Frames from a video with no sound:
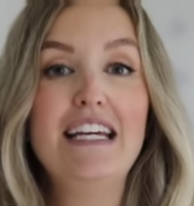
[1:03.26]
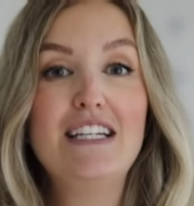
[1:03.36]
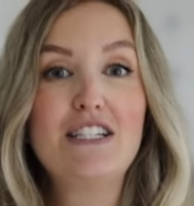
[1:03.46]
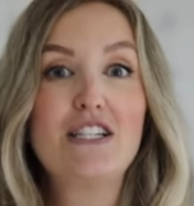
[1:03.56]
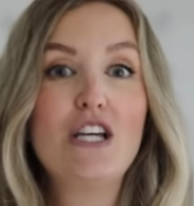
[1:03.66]

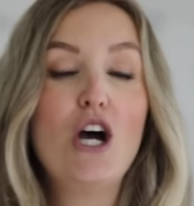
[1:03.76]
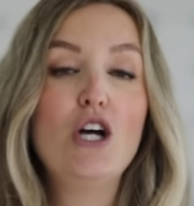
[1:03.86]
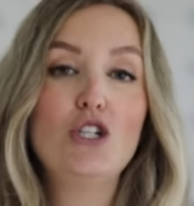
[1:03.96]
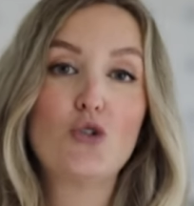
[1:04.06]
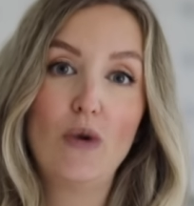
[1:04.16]
is
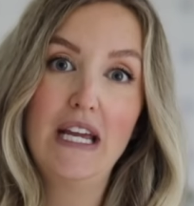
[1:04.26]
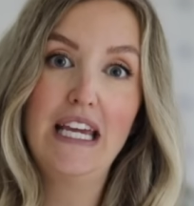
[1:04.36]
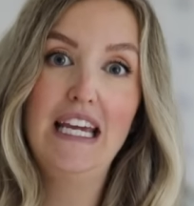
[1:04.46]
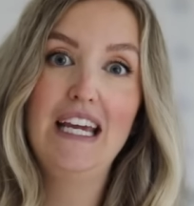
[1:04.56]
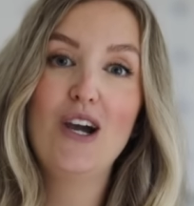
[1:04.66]

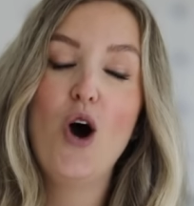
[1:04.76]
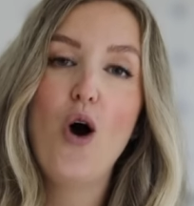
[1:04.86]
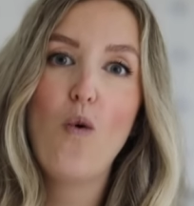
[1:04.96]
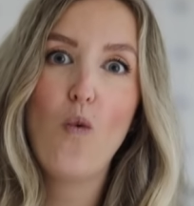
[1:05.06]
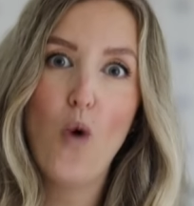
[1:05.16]

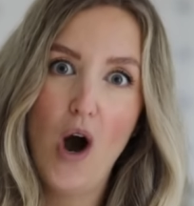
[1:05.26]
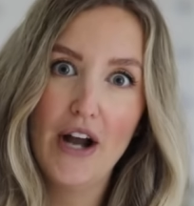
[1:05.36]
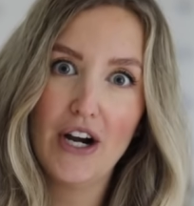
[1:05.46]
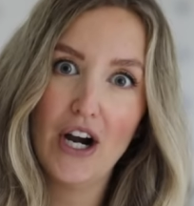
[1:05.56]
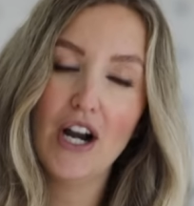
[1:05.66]
drinking
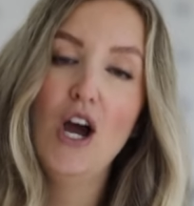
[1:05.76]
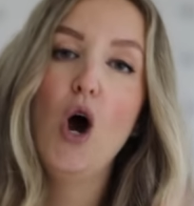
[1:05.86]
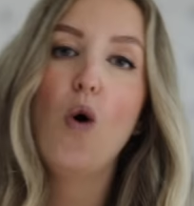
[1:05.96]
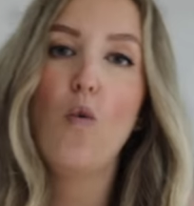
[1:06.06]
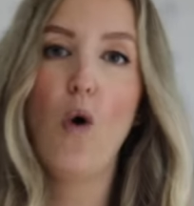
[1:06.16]
water.
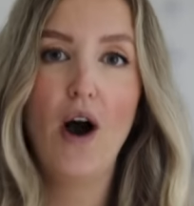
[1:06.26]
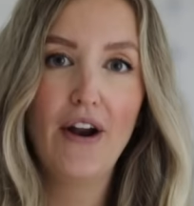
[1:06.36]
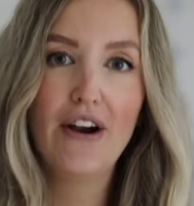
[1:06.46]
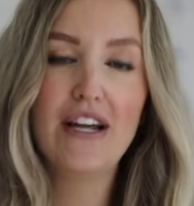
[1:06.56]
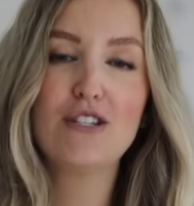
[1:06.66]

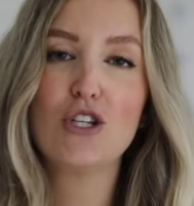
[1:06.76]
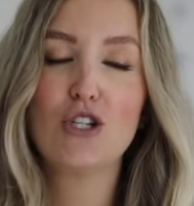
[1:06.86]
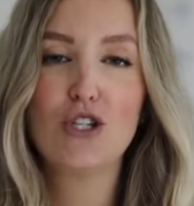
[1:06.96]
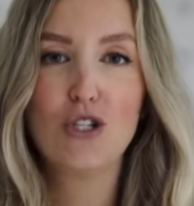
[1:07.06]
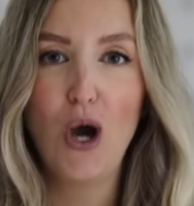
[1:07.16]
Water is
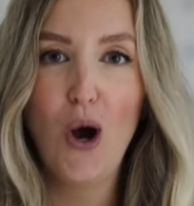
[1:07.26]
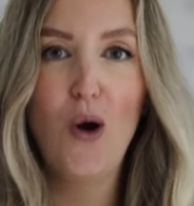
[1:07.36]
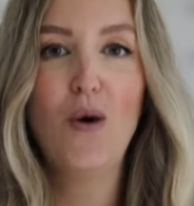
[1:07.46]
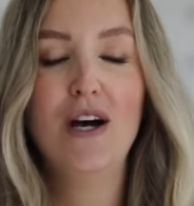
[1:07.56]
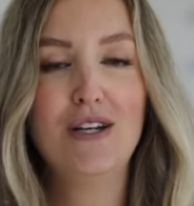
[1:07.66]

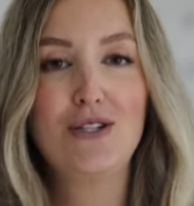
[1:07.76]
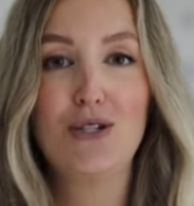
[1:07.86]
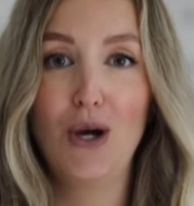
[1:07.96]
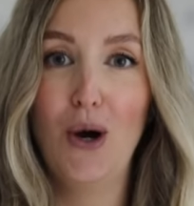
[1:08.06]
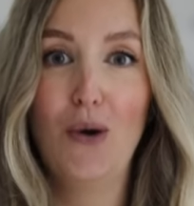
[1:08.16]
so,
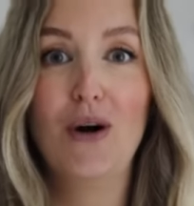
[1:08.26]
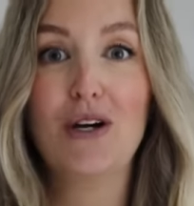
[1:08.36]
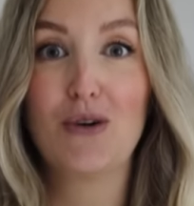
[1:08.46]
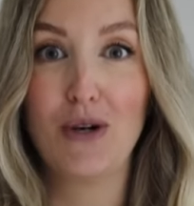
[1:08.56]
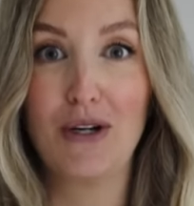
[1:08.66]

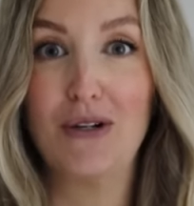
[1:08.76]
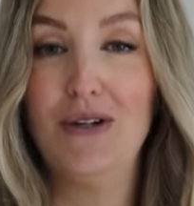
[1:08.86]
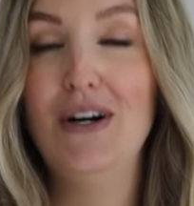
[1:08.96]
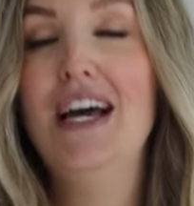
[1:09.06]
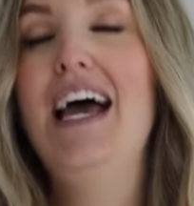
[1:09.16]
so
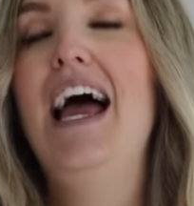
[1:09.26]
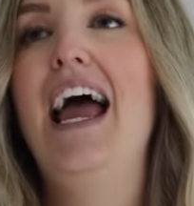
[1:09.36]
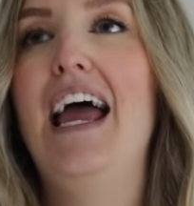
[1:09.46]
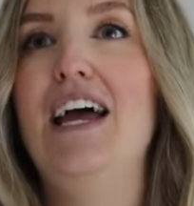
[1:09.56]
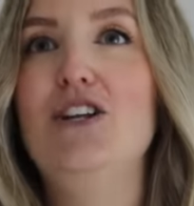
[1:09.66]
critical.
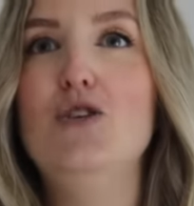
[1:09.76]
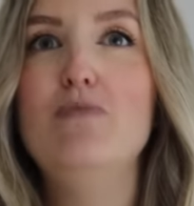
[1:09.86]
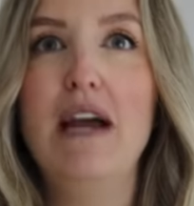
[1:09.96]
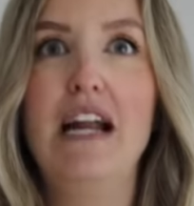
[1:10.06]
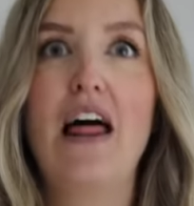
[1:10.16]
And you
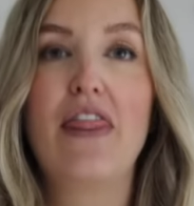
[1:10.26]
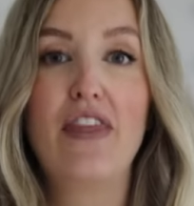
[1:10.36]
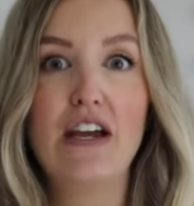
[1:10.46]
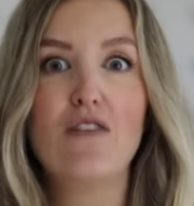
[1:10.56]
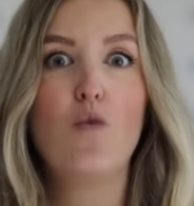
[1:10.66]
may not
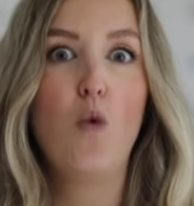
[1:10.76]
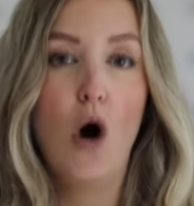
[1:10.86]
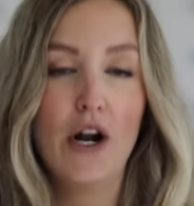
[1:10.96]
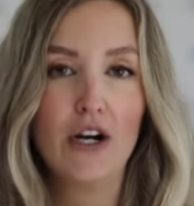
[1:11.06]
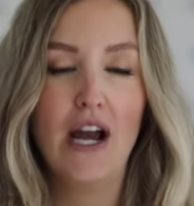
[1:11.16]
think of
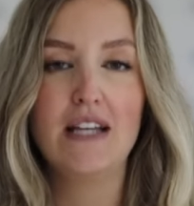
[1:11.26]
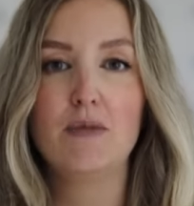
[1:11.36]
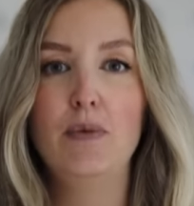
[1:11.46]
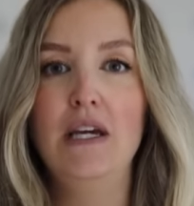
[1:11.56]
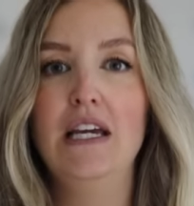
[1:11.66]
water
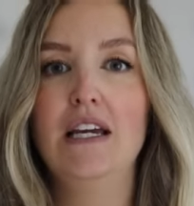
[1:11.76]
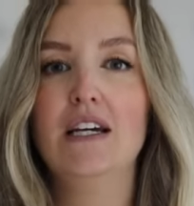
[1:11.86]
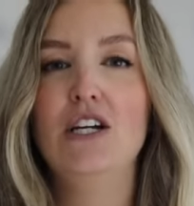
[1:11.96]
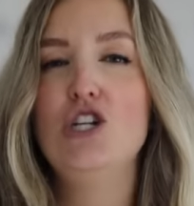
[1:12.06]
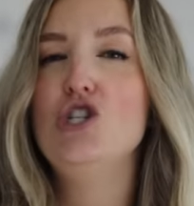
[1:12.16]
as
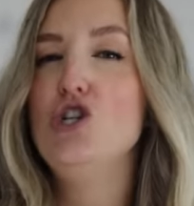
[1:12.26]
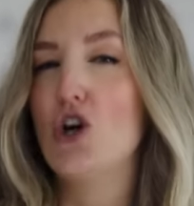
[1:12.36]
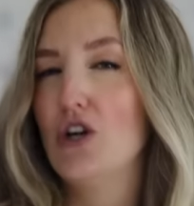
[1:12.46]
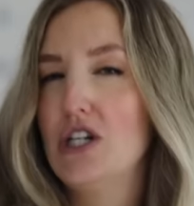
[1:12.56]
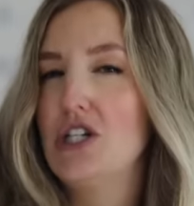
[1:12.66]
being
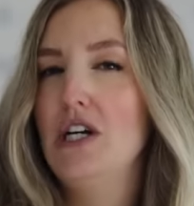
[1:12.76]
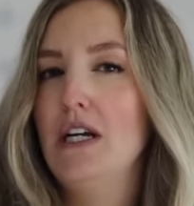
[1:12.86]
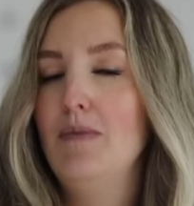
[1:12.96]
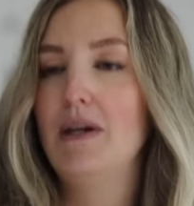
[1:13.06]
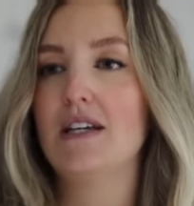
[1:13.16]

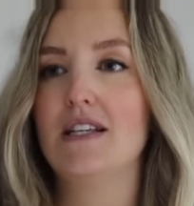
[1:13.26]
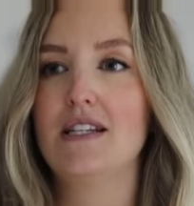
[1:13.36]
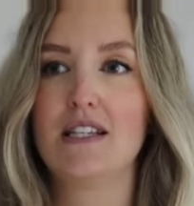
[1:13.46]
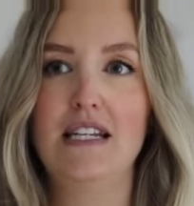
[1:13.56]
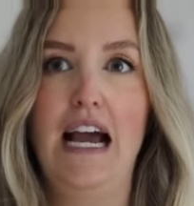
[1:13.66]
nourishing because
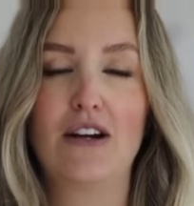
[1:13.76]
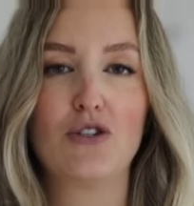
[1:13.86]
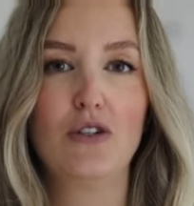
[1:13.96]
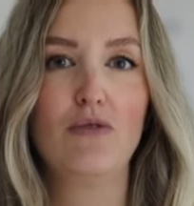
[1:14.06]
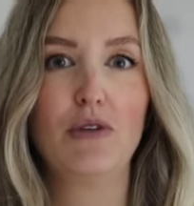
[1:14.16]
it doesn't
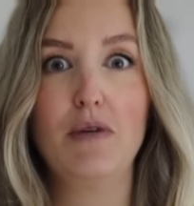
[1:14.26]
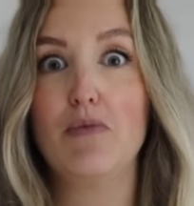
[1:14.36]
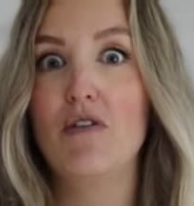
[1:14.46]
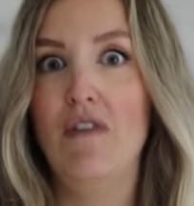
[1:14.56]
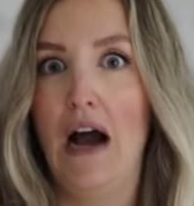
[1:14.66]
actually really
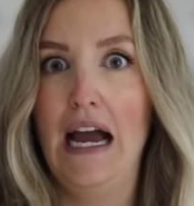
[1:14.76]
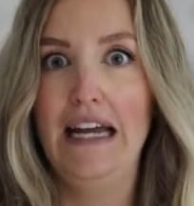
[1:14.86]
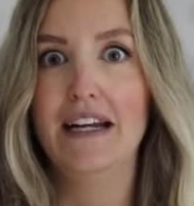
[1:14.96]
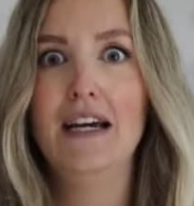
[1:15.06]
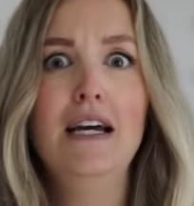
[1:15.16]

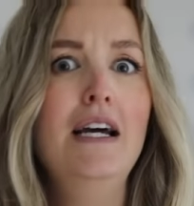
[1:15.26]
provide